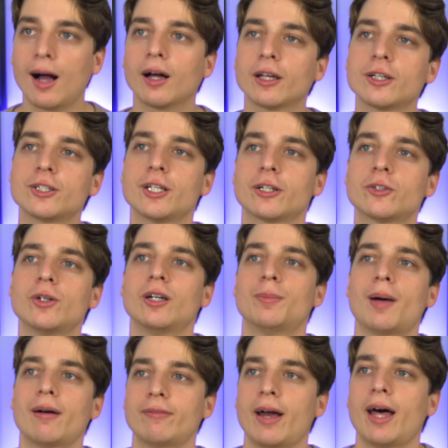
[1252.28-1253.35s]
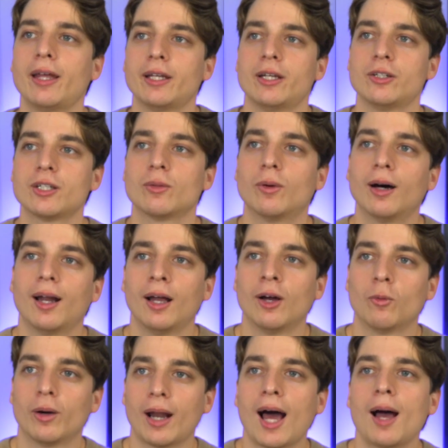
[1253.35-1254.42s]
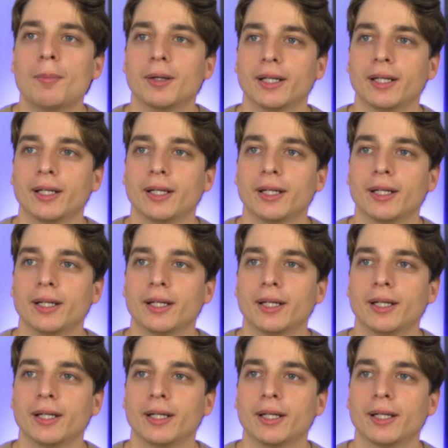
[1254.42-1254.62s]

I'm gonna stick true to my values and what, what I